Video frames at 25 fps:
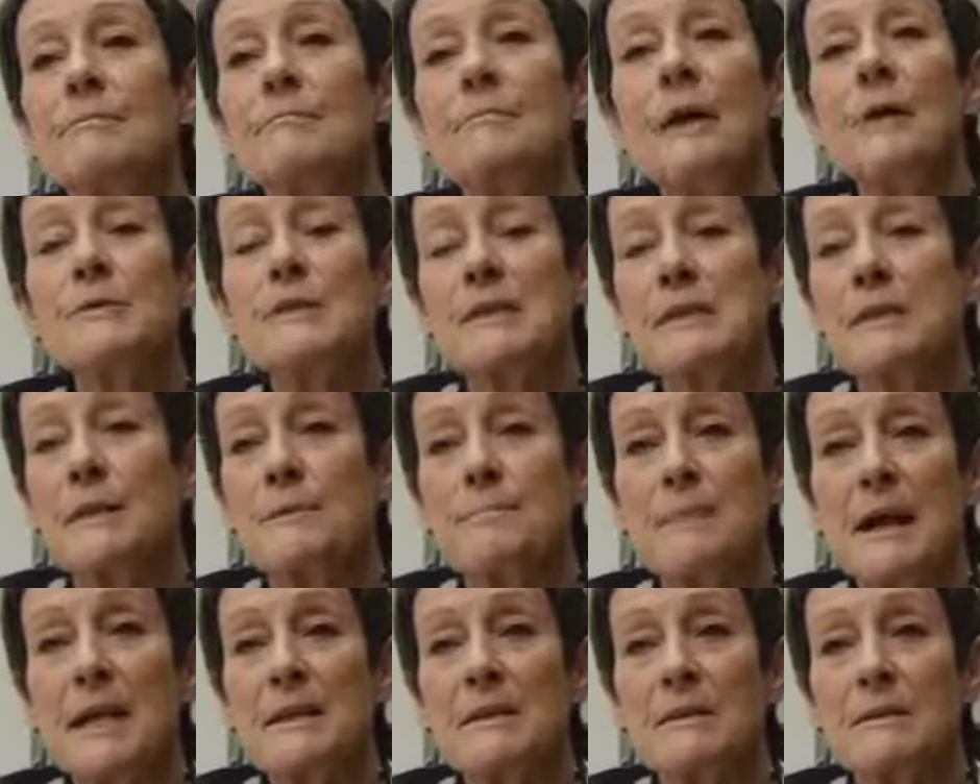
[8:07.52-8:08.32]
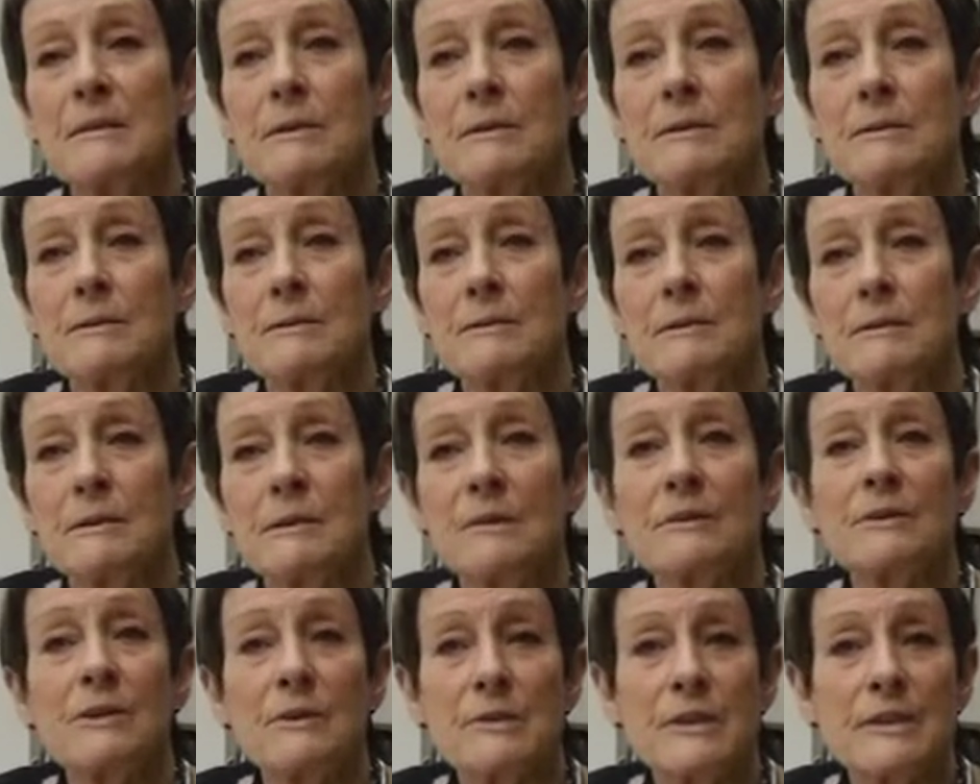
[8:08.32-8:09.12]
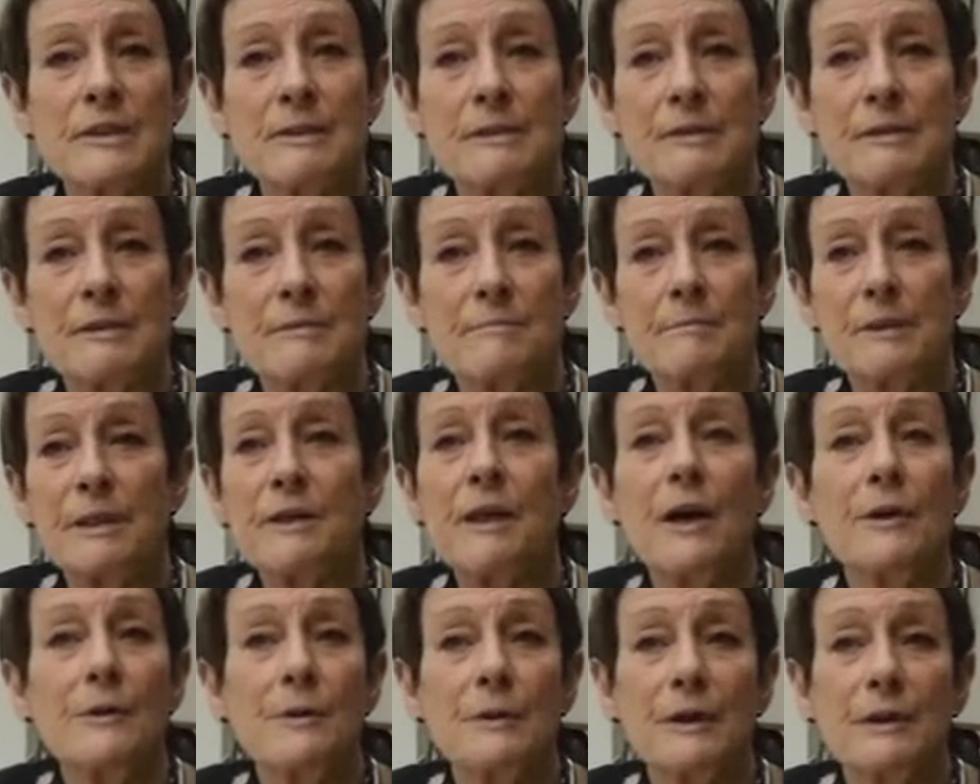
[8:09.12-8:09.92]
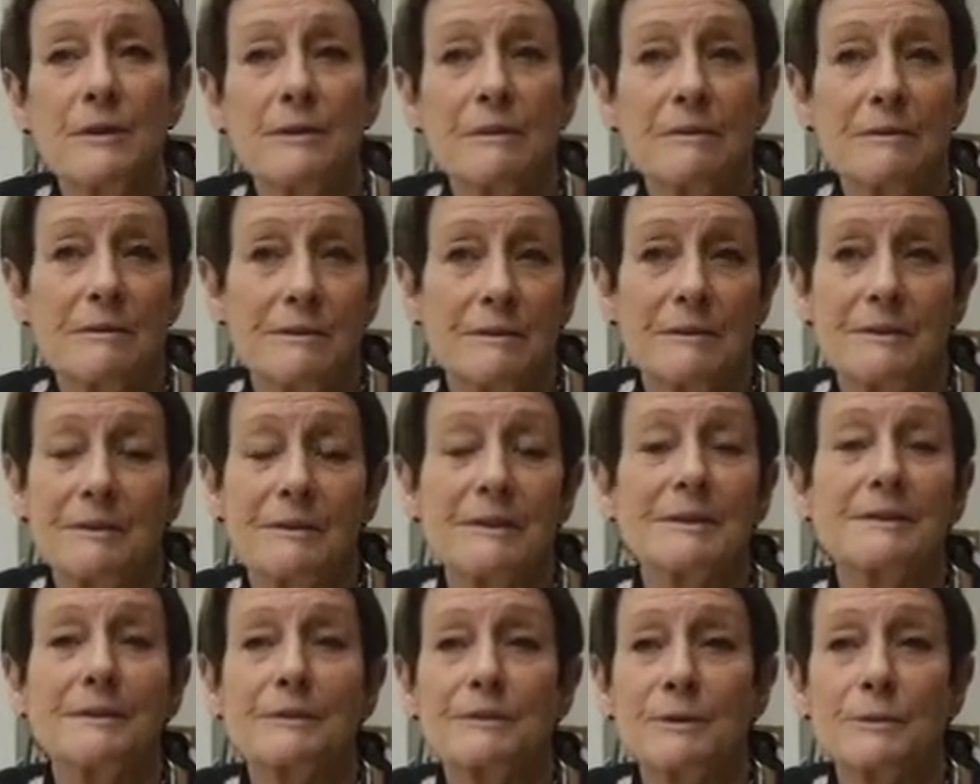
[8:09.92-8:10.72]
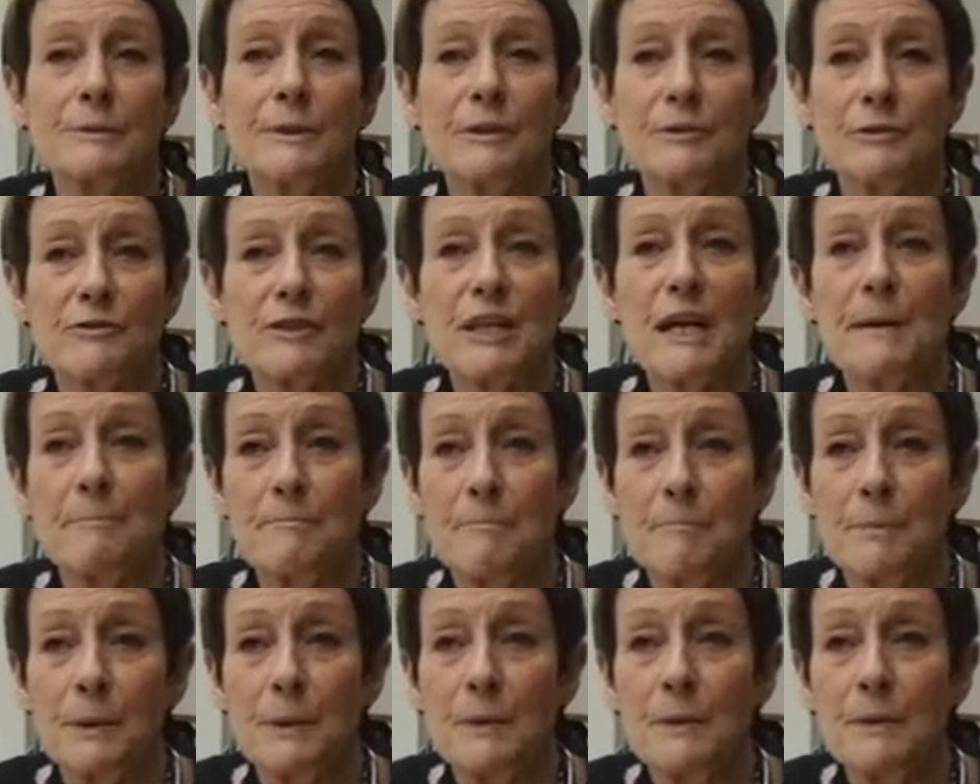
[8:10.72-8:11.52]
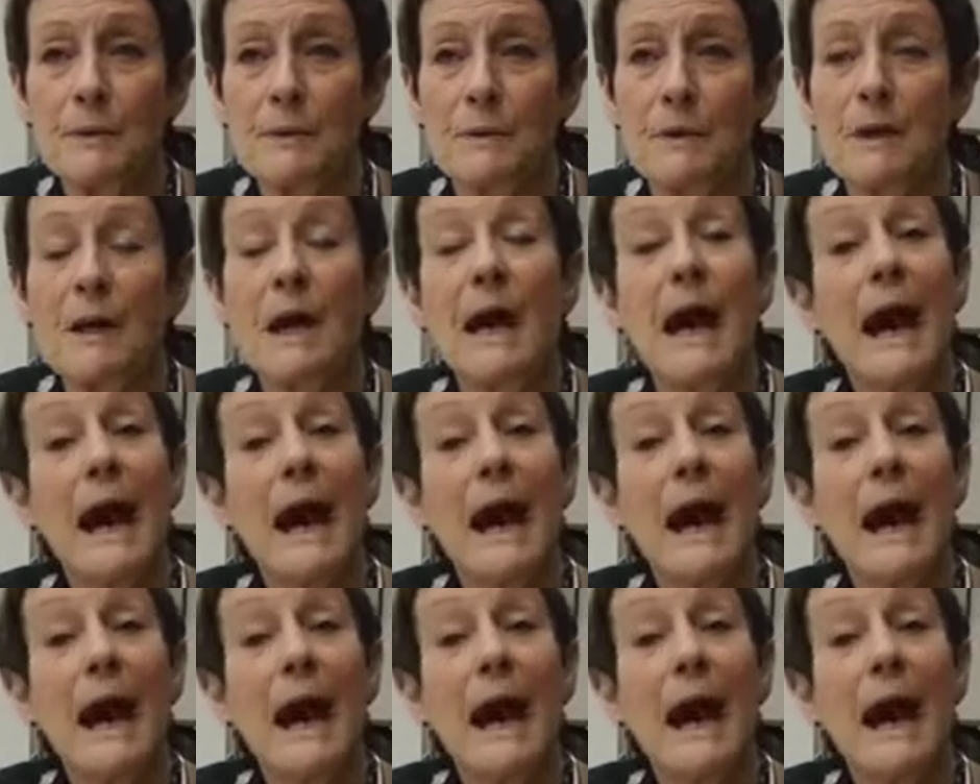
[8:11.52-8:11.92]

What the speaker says: mostly based on Knossos, Minoan sort of temple,